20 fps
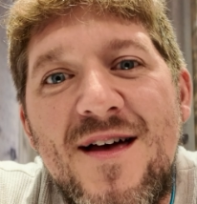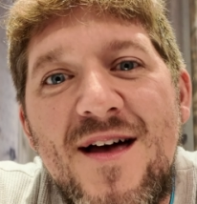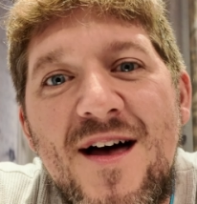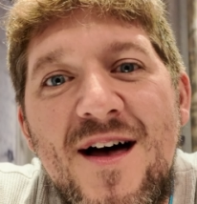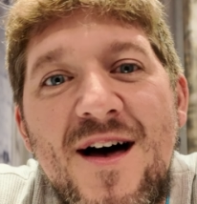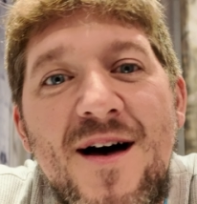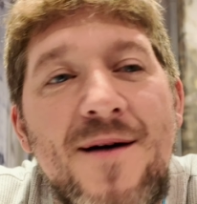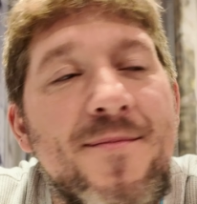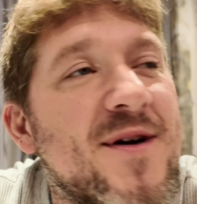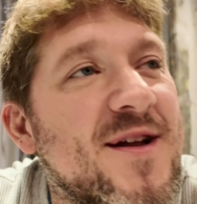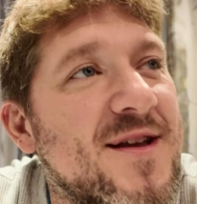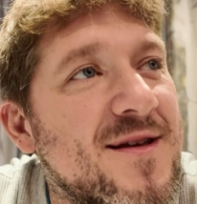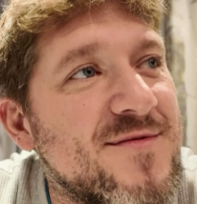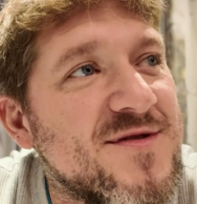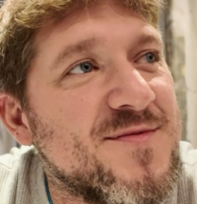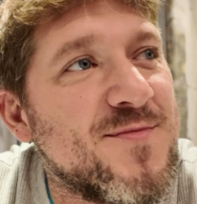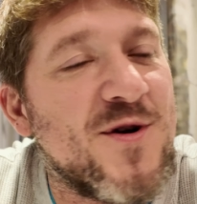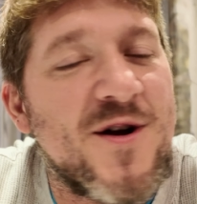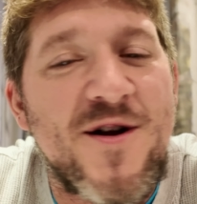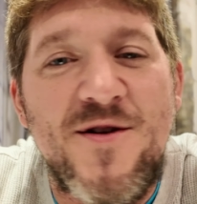My name
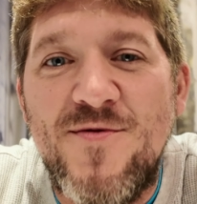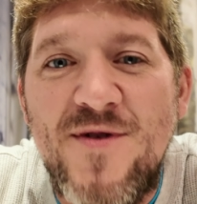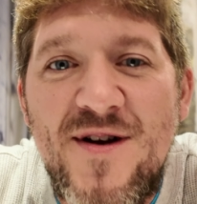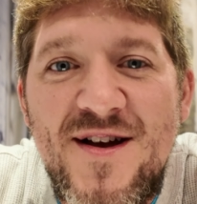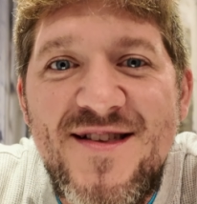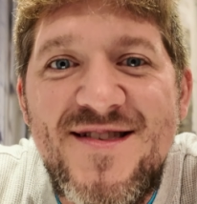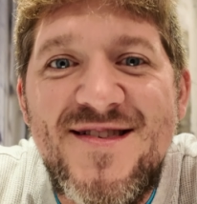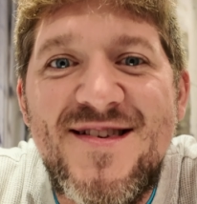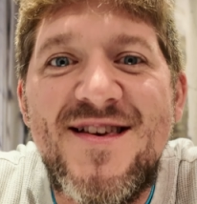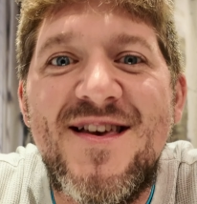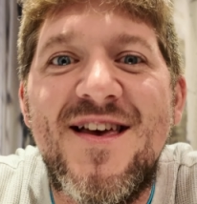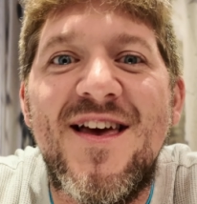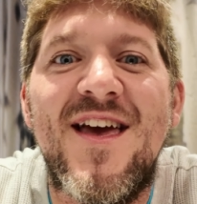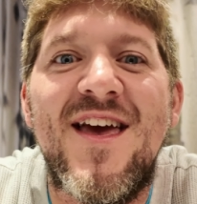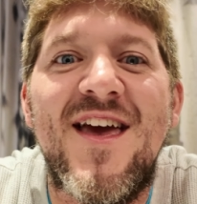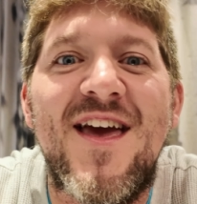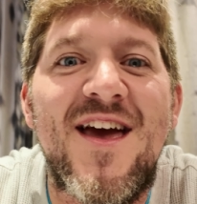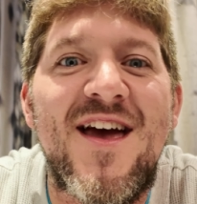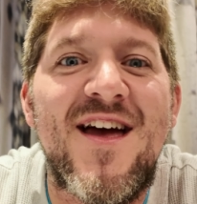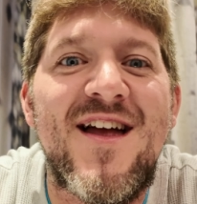is Brian Wright,
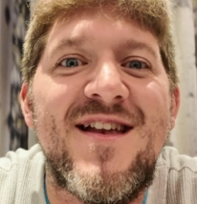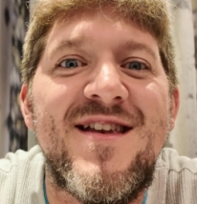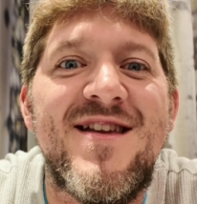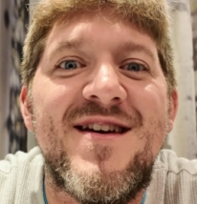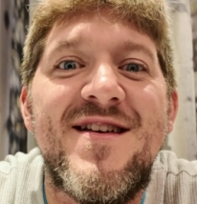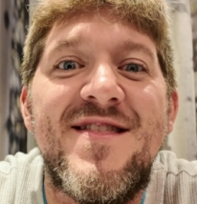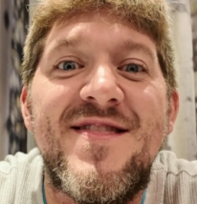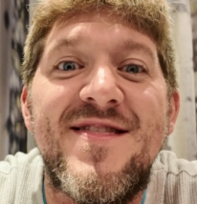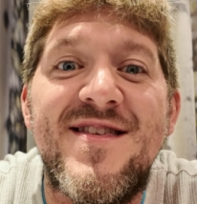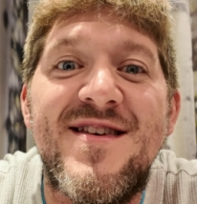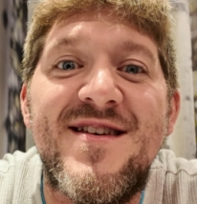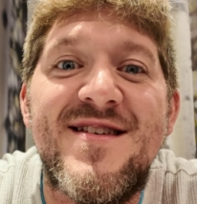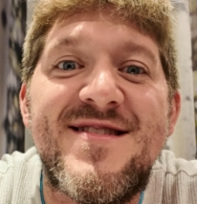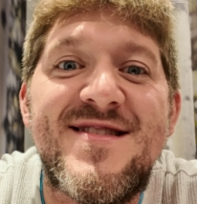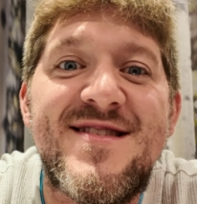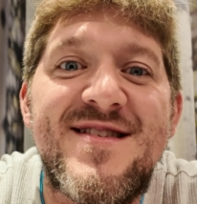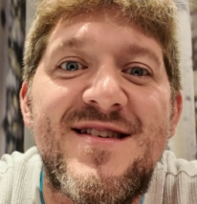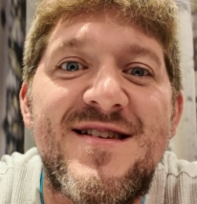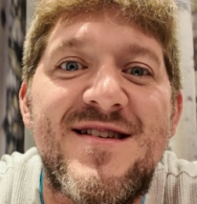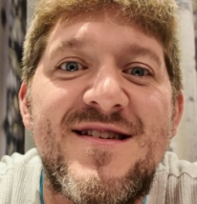and
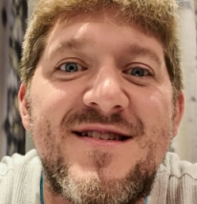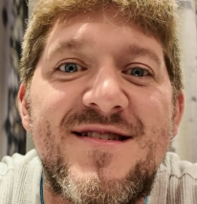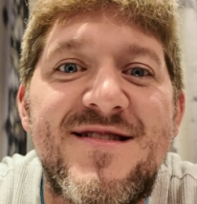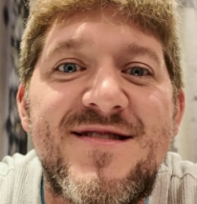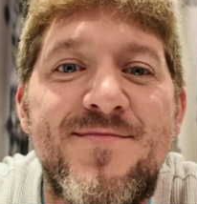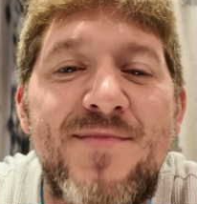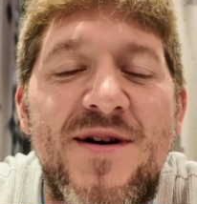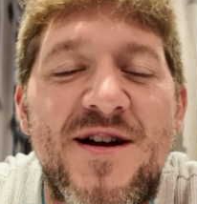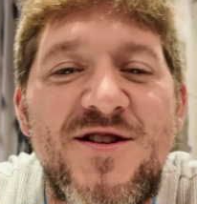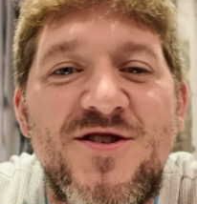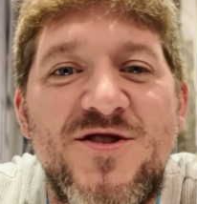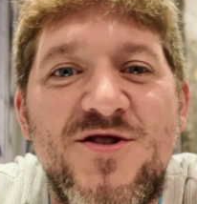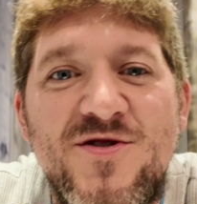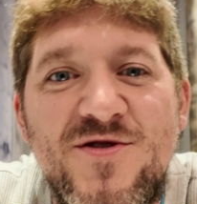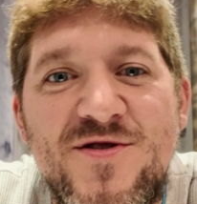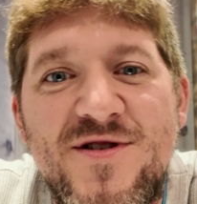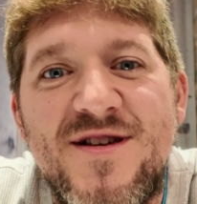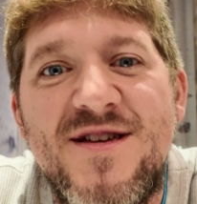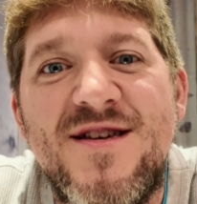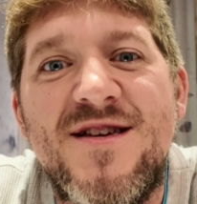this is my
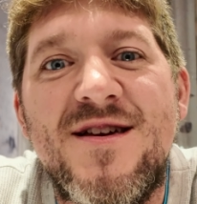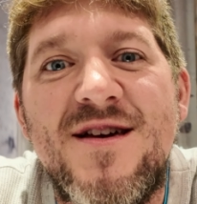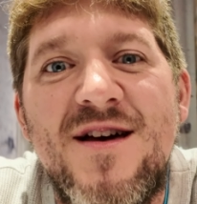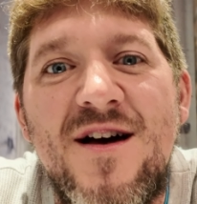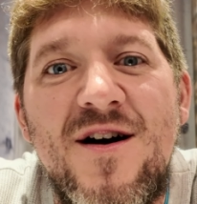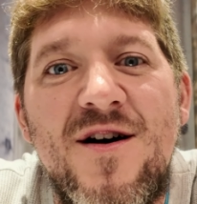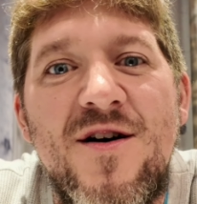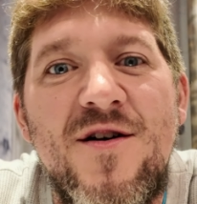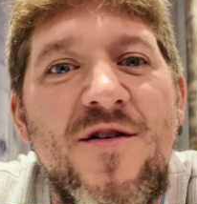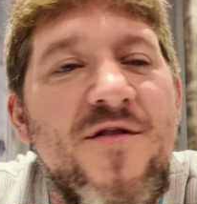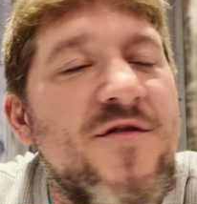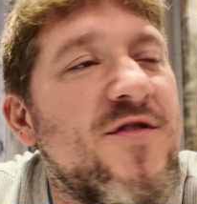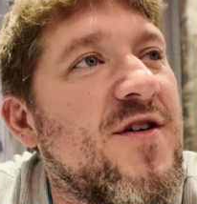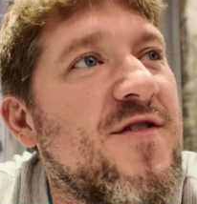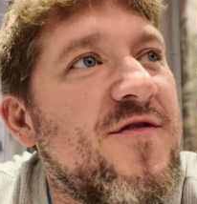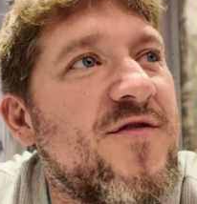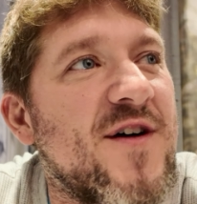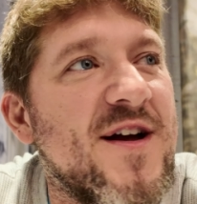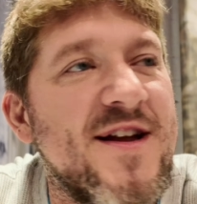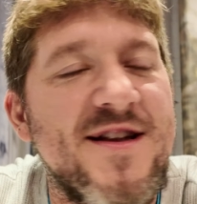journey of
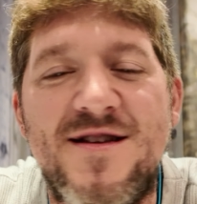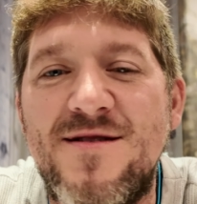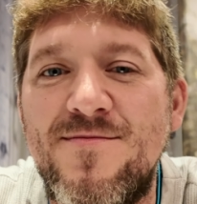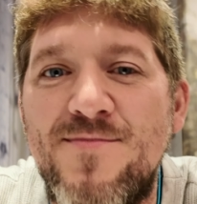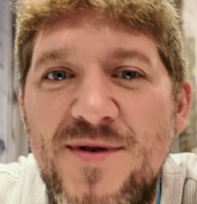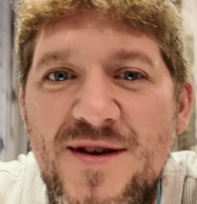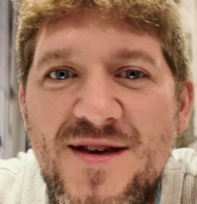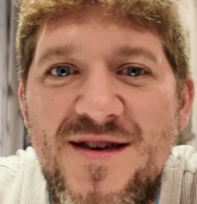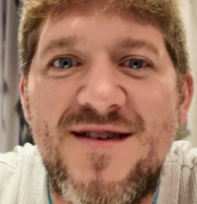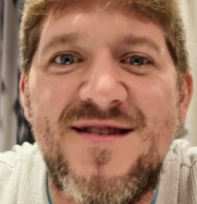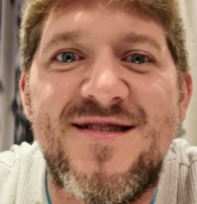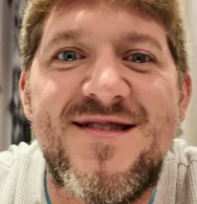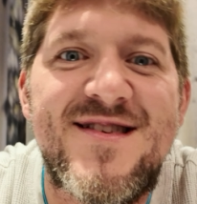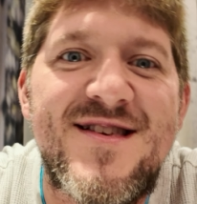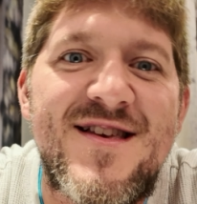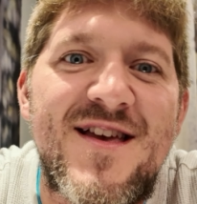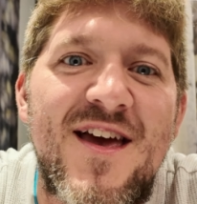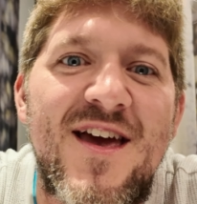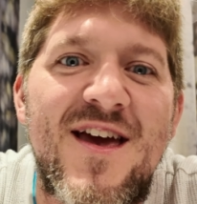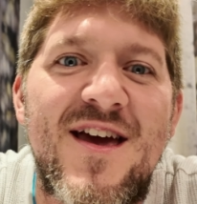finding
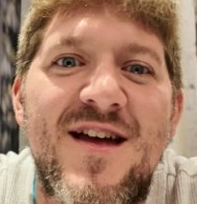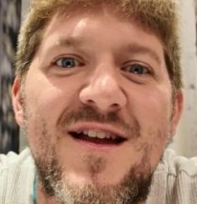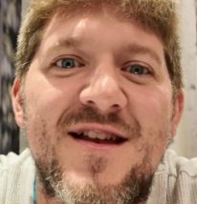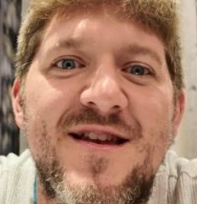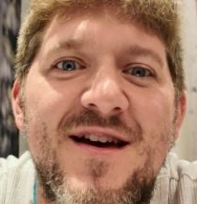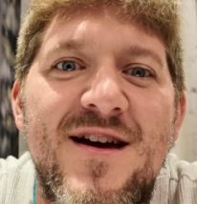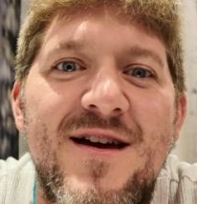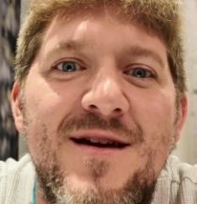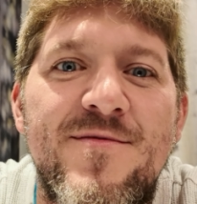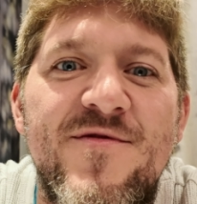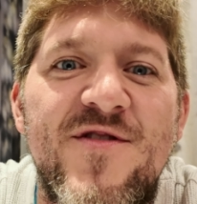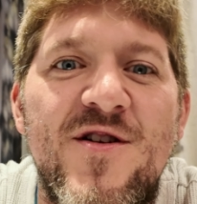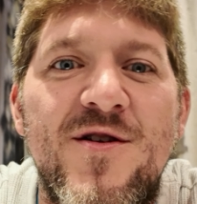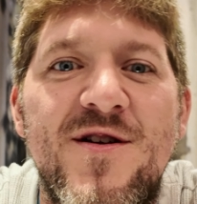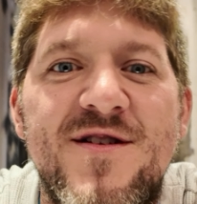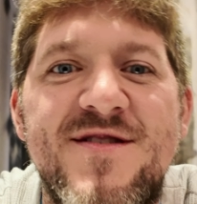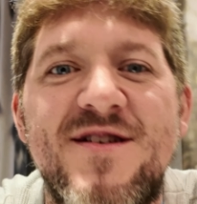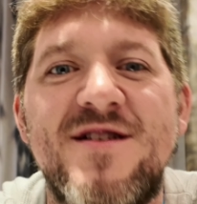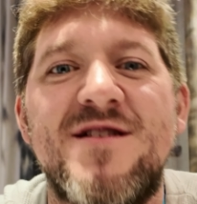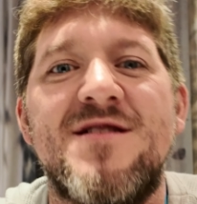peace. And I am
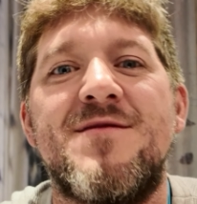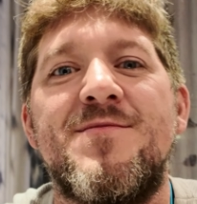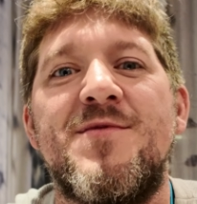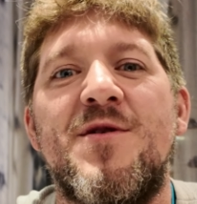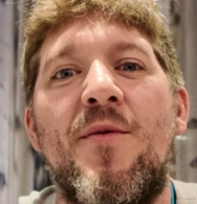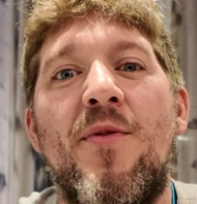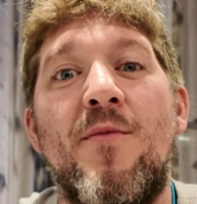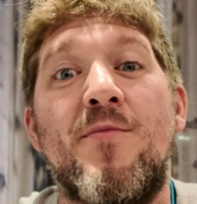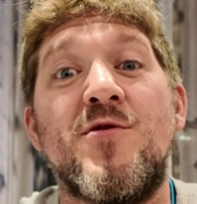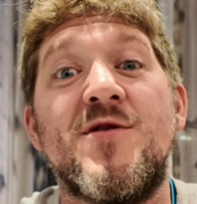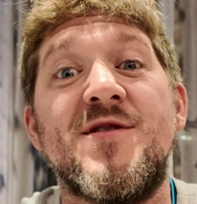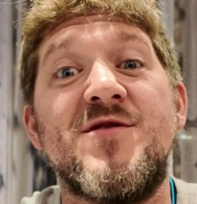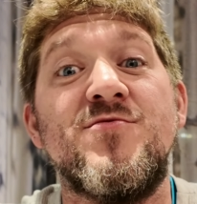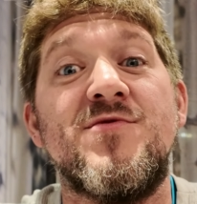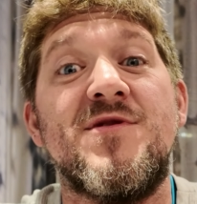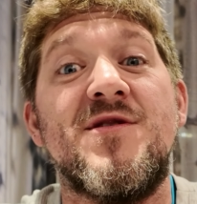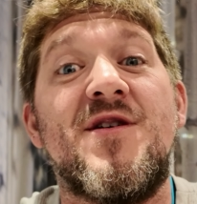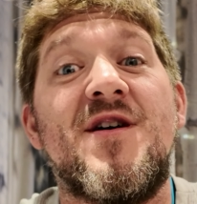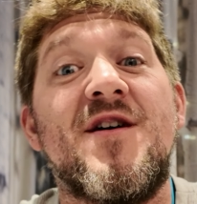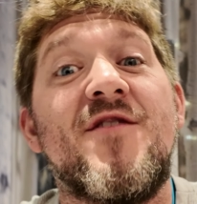very excited to be able to bring
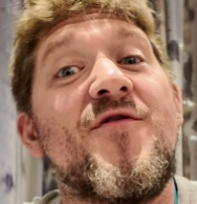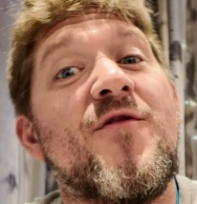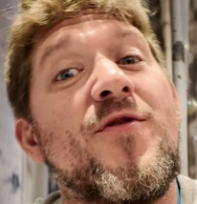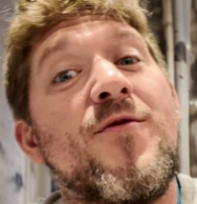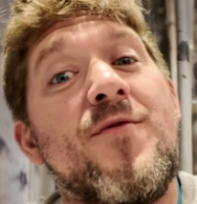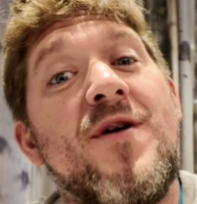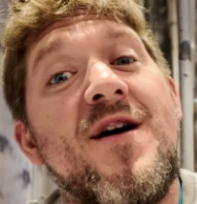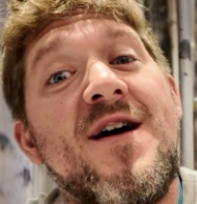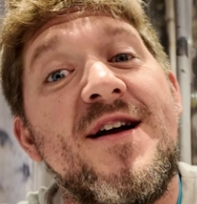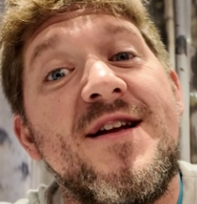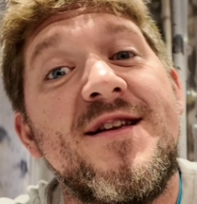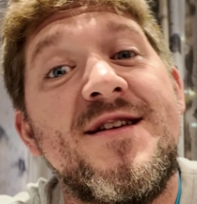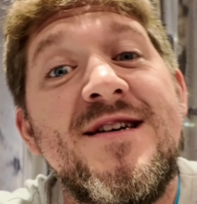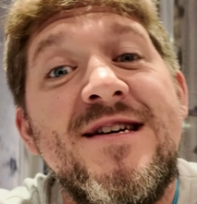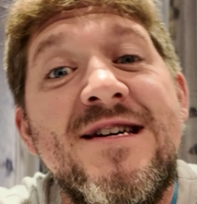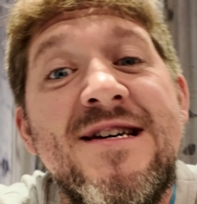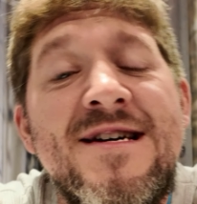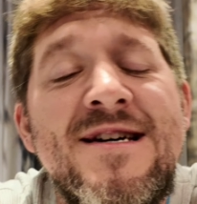you along for the ride